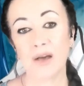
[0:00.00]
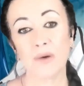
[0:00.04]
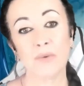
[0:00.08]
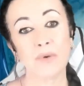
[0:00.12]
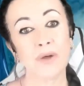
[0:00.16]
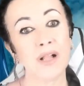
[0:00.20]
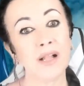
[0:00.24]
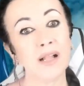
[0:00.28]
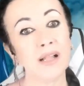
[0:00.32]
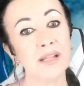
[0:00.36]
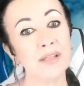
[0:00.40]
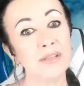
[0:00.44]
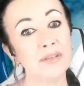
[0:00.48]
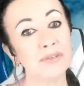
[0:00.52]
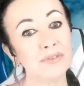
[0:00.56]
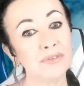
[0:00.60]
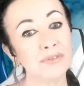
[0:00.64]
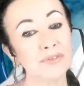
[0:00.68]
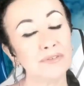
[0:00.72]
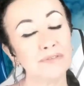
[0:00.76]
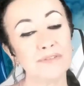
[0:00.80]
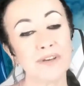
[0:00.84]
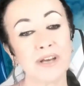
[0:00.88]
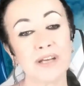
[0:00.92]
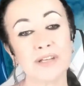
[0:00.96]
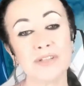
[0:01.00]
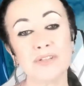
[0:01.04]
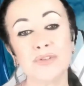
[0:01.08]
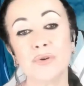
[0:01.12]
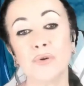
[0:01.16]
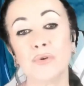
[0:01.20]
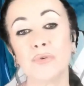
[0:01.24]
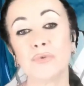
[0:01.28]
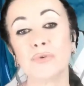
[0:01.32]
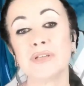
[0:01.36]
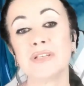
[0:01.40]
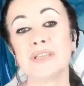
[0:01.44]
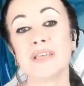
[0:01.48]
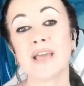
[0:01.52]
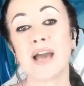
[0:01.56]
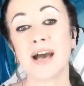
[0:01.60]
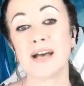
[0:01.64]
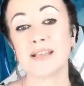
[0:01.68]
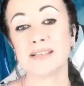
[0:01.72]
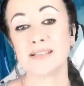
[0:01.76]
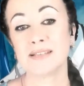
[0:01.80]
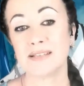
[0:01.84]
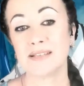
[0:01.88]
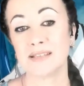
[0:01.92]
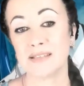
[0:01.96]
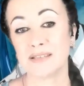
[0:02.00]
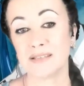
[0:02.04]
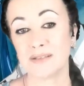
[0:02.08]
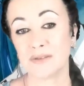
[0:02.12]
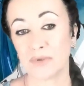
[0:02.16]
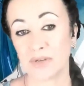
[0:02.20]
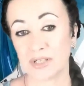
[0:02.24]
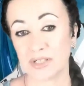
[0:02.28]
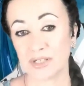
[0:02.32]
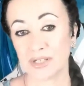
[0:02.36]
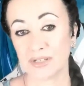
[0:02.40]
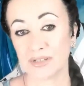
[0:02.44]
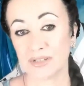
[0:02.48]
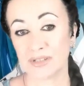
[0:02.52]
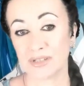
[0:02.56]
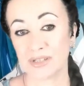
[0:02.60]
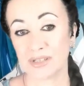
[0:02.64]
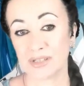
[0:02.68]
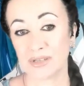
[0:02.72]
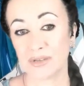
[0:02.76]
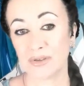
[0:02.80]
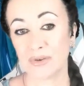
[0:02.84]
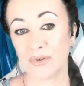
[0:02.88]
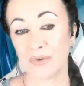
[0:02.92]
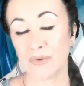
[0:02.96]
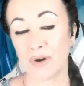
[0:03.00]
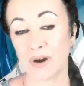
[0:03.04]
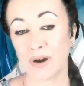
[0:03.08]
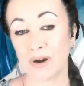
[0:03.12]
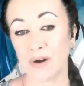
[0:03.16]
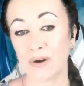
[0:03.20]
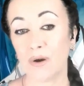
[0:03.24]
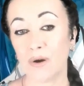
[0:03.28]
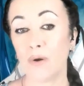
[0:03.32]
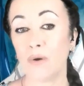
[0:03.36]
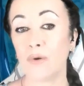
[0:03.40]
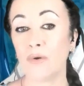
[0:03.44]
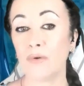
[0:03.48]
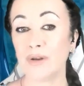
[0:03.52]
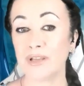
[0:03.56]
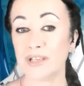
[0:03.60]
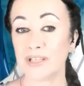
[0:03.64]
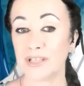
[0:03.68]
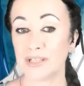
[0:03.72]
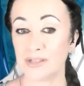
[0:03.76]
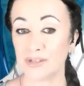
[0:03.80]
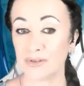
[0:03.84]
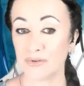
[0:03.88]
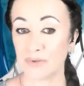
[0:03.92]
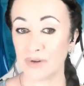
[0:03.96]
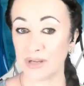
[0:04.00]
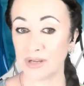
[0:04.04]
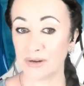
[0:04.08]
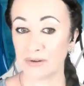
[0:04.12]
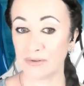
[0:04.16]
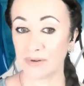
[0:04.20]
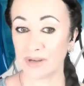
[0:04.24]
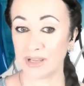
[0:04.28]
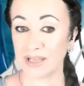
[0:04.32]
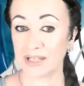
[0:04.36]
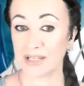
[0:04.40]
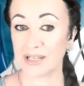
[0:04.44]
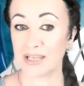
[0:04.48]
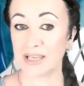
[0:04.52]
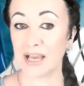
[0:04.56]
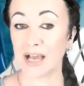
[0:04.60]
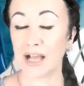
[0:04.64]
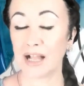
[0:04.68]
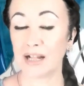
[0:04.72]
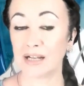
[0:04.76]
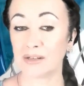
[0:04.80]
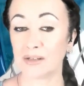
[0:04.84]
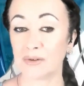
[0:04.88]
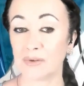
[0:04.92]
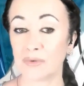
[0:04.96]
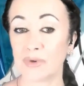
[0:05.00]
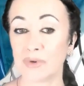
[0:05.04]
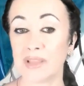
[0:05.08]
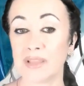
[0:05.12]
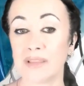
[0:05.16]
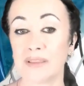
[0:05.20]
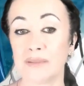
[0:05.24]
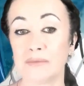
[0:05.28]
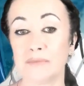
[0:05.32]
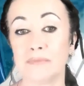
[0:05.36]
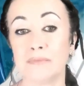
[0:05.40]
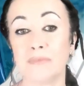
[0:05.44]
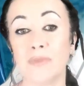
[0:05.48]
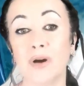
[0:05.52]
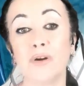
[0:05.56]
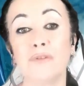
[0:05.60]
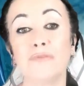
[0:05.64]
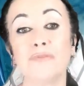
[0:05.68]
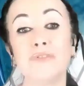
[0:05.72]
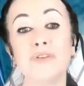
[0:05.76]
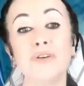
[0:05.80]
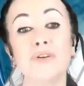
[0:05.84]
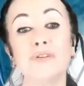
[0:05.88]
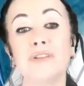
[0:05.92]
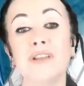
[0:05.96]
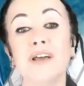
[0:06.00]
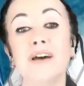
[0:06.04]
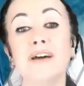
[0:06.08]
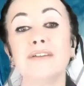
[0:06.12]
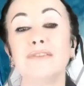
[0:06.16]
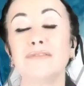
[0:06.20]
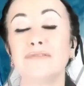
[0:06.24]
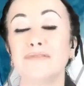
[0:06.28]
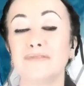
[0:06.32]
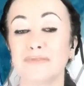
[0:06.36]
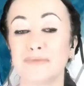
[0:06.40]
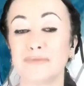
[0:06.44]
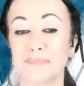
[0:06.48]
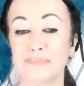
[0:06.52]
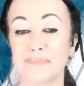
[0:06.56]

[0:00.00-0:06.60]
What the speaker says: Well, you know, the fact you already asked these questions, you are already triggering the algorithm of your life.